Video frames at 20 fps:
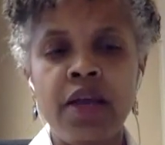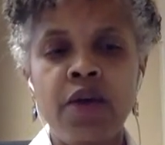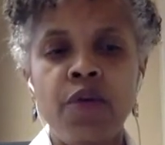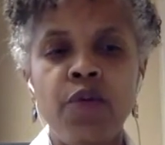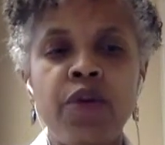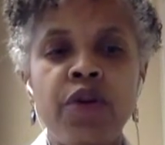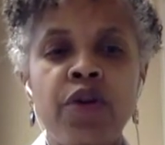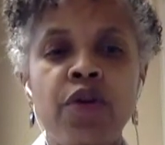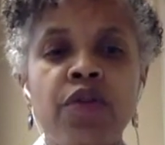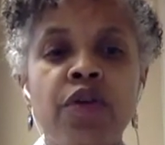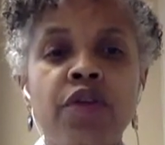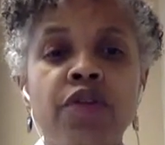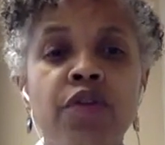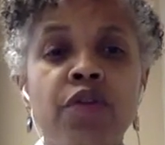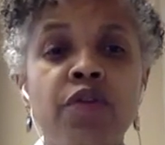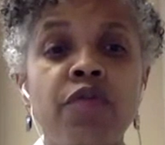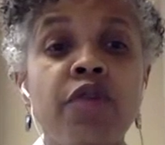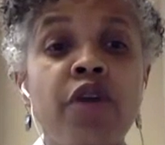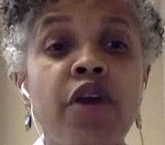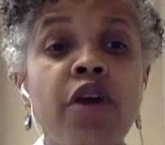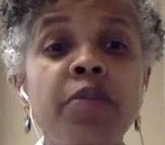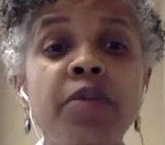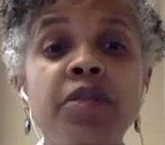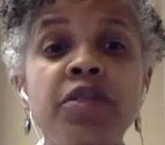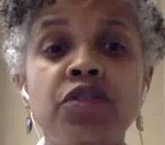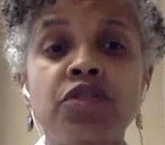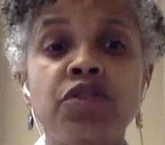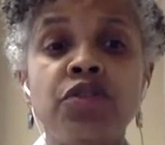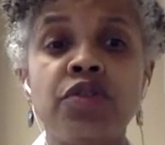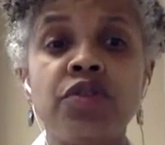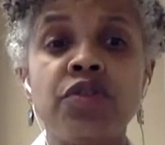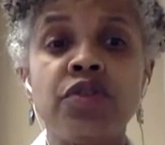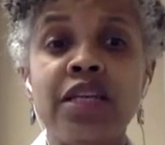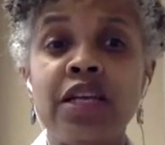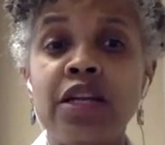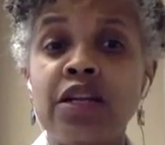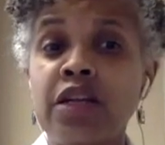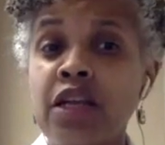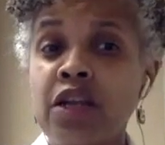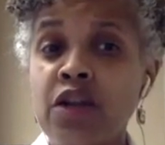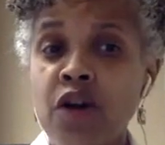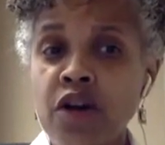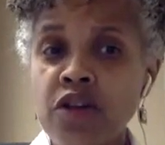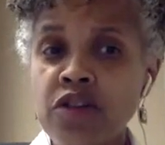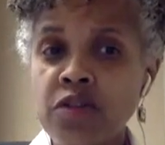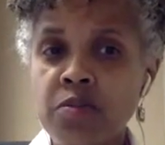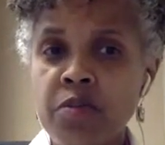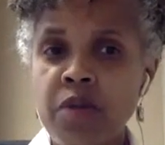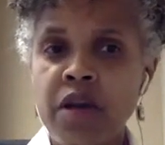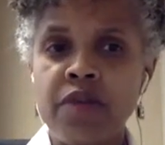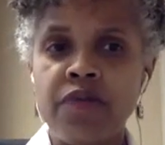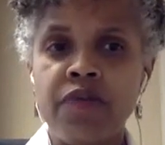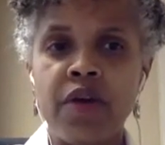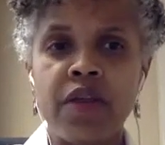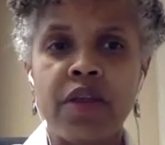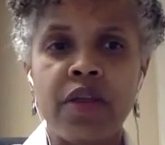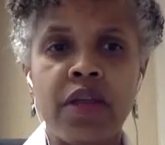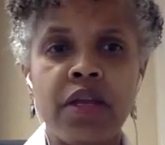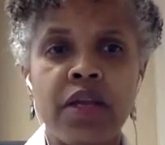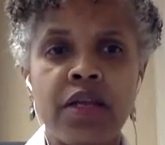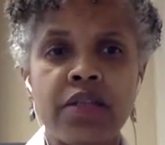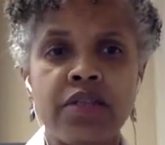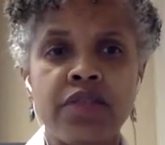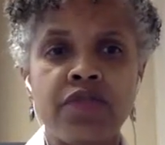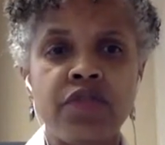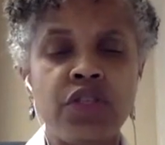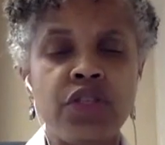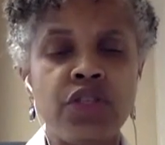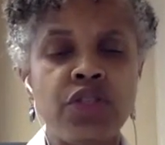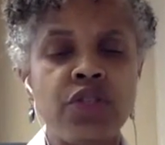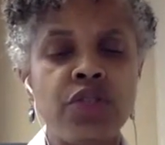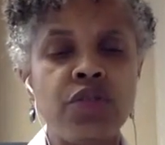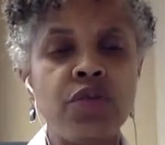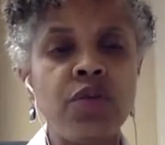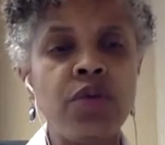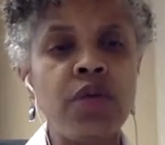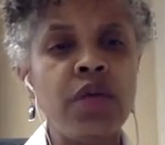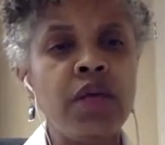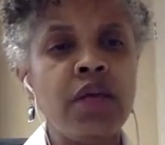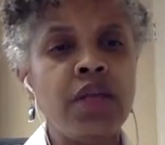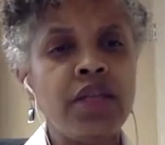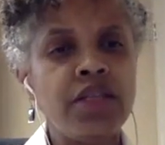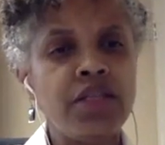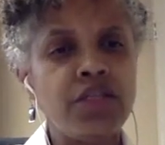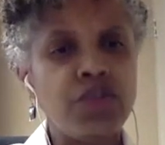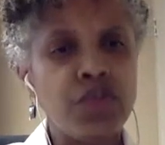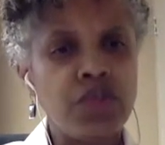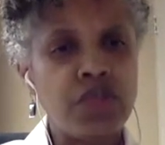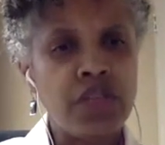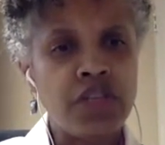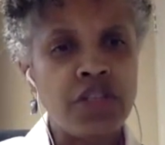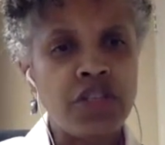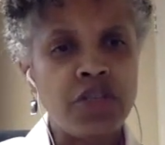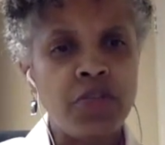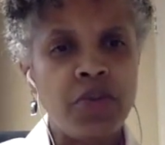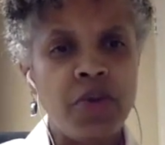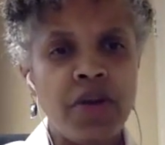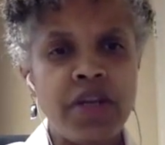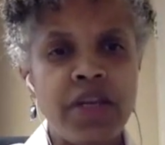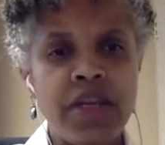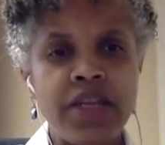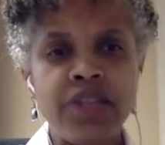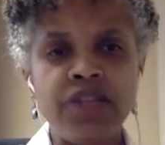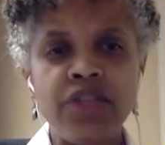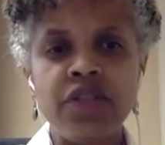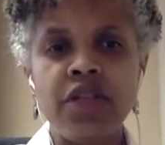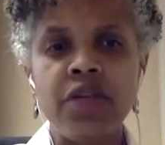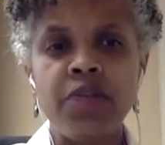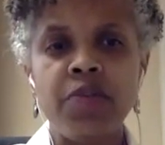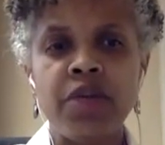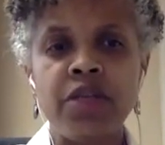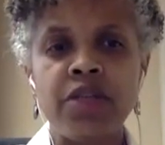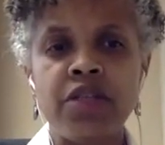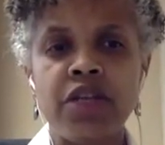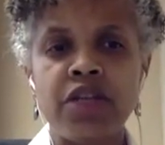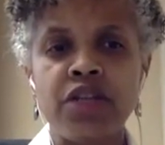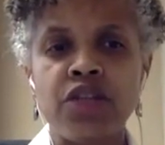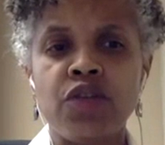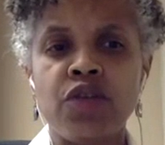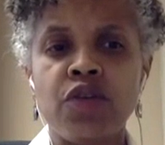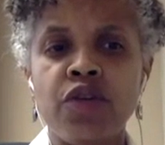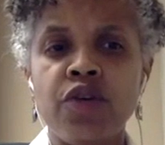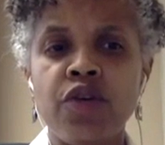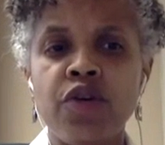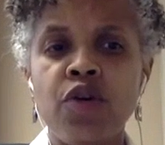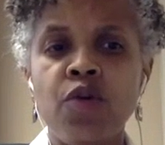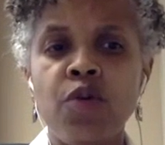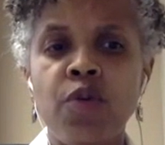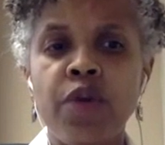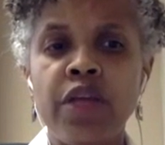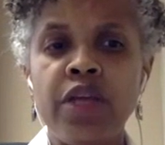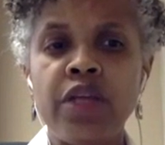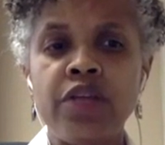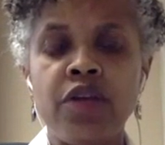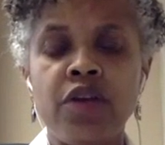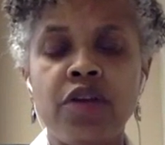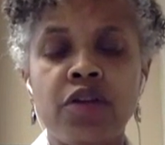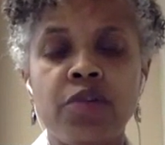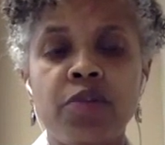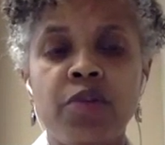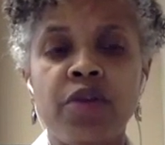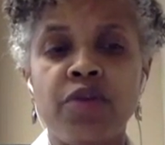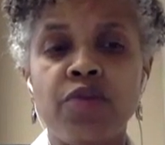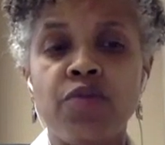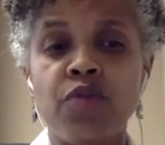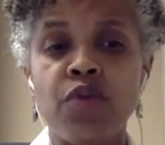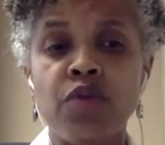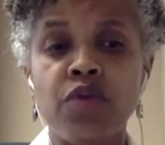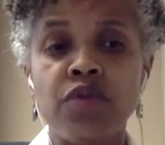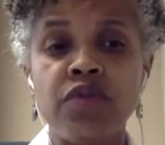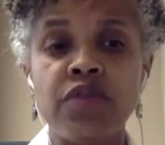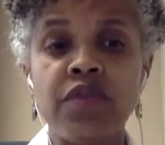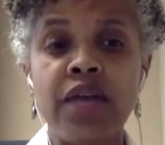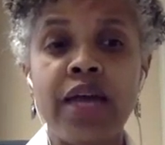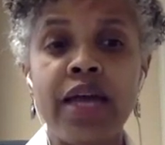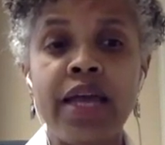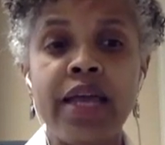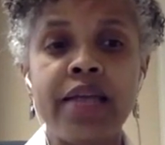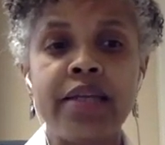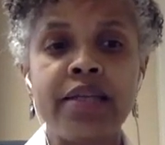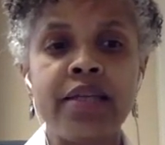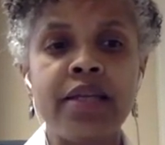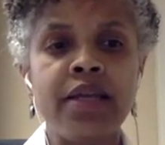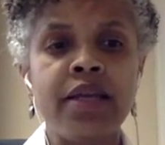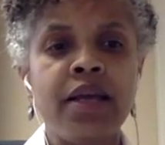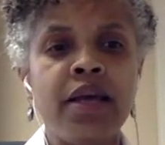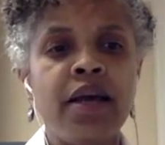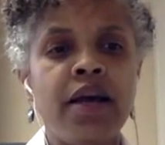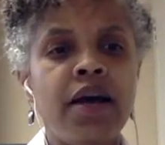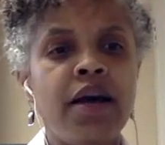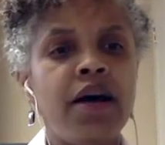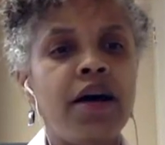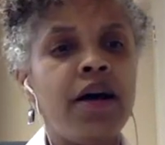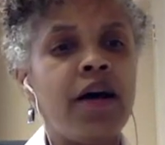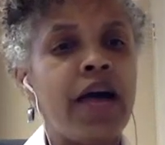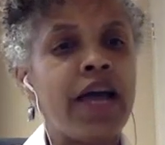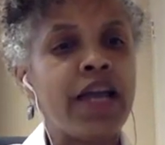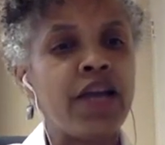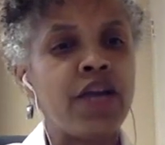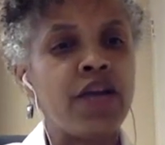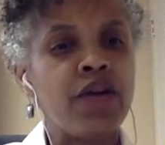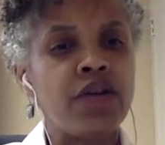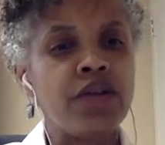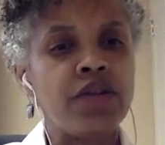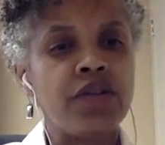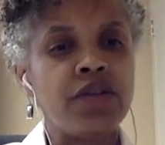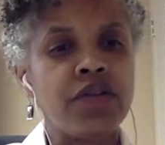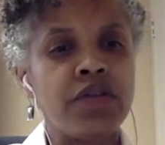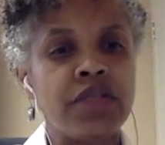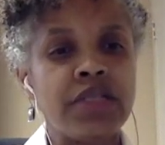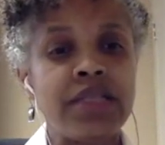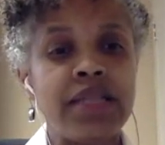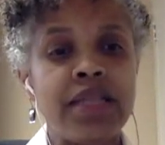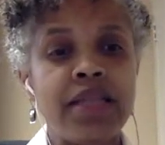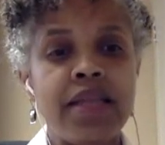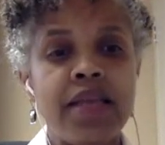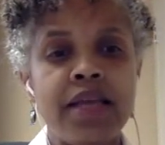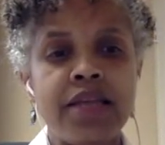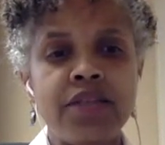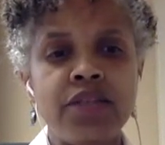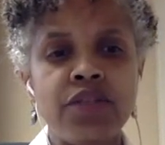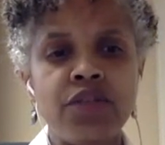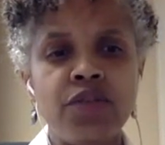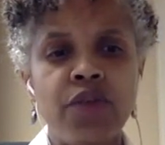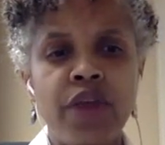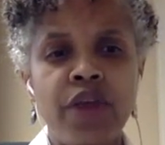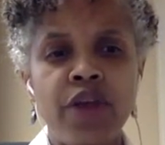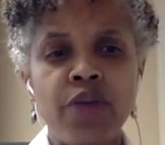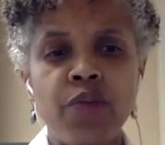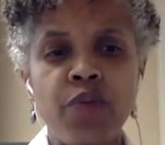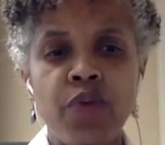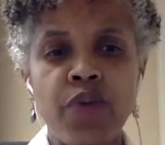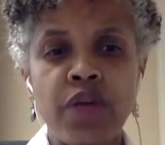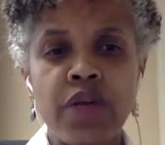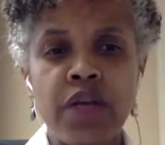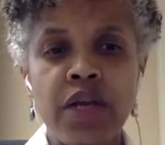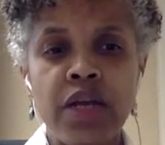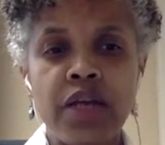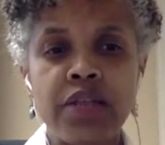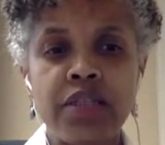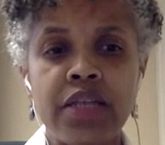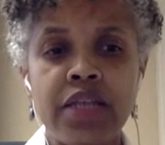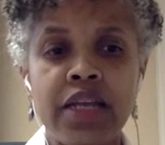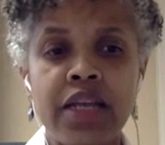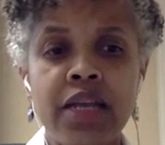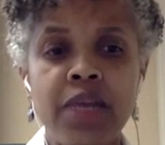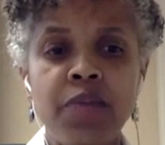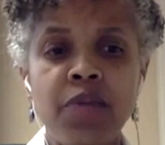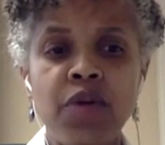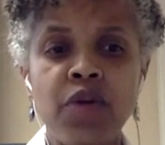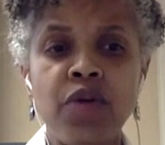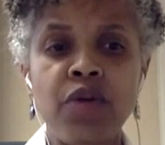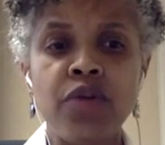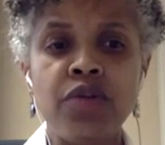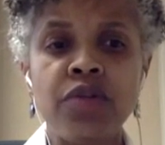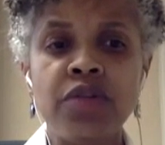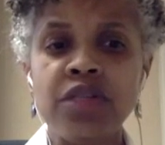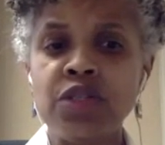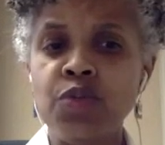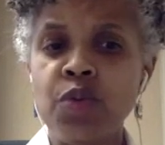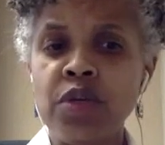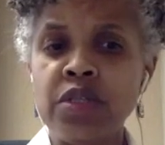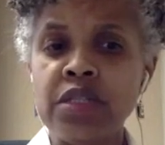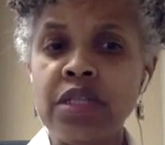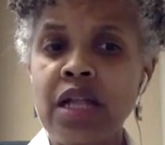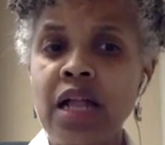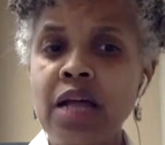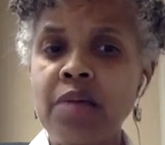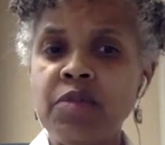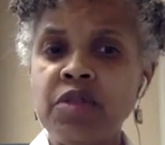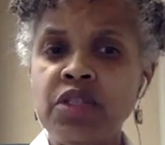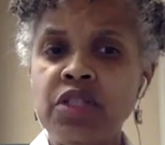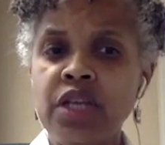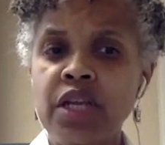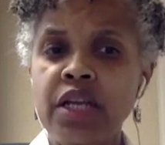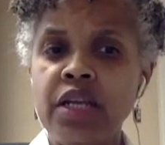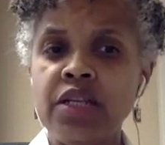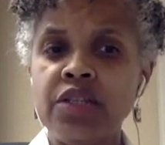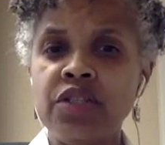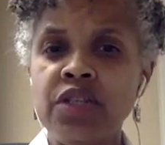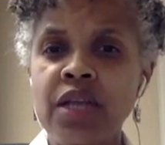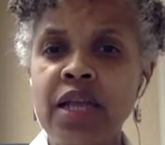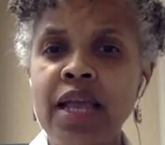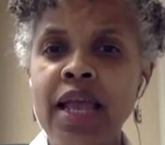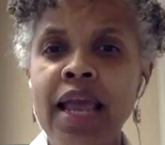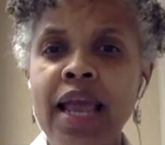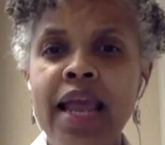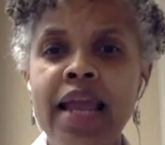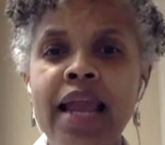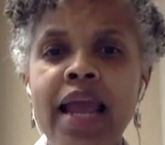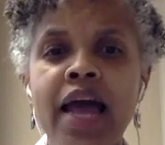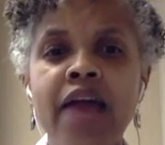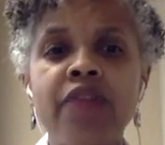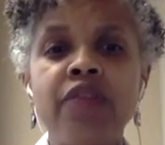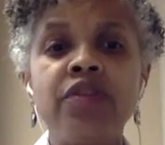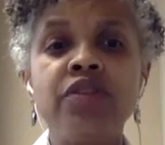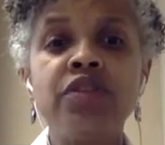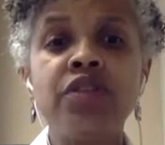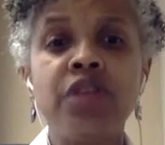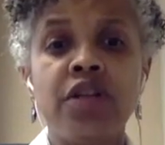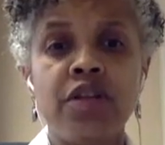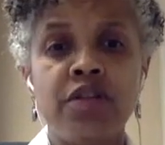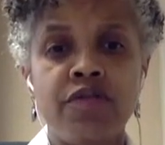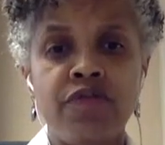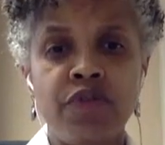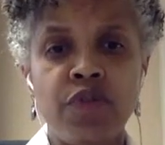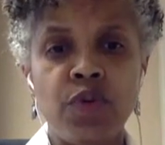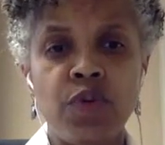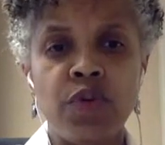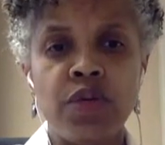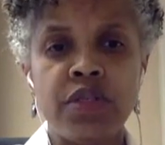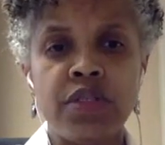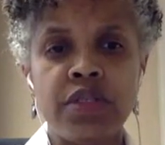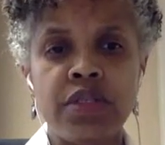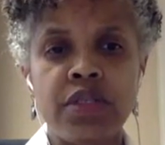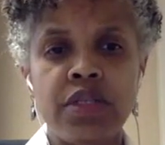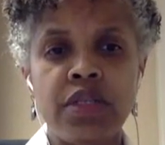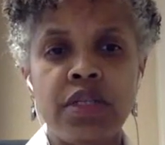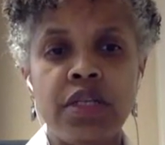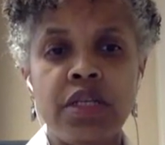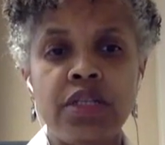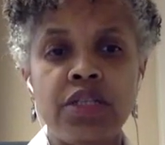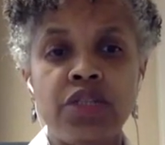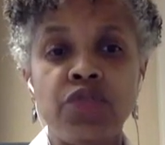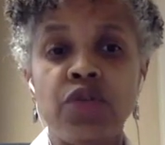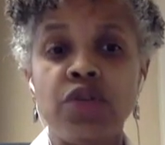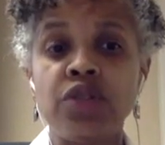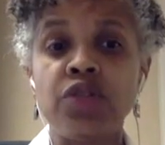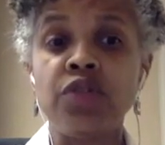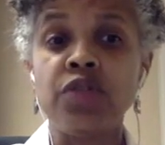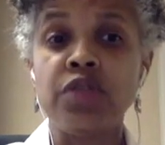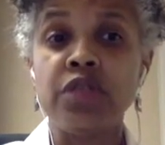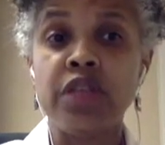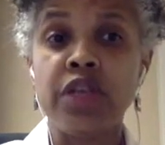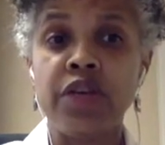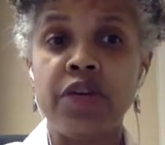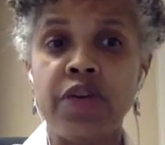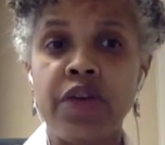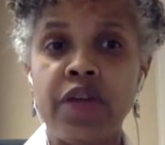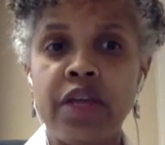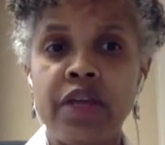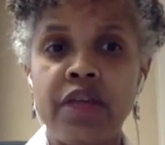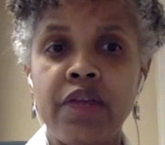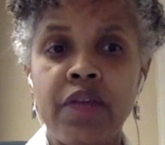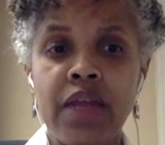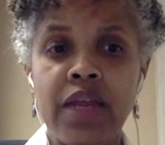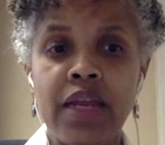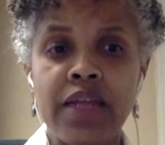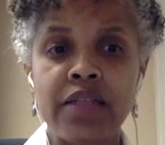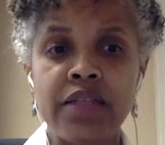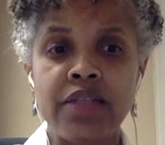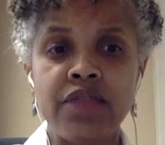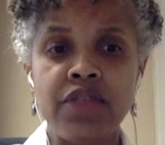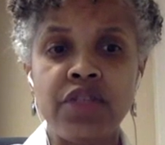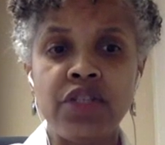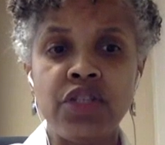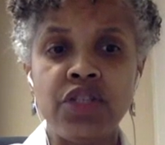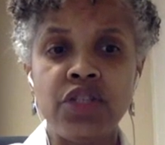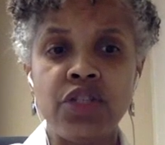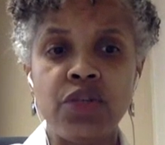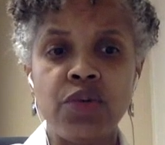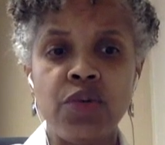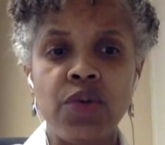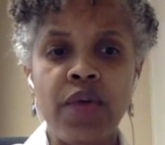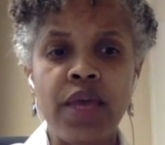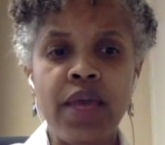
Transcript: We know that there are environmental triggers that can also modify the connective tissue. This was touched upon yesterday by Dr. Oro when he talked about the role of diet. I can also extend that to airborne and contact chemicals, as well as climate change, and how this can influence the structural integrity of the connective tissue.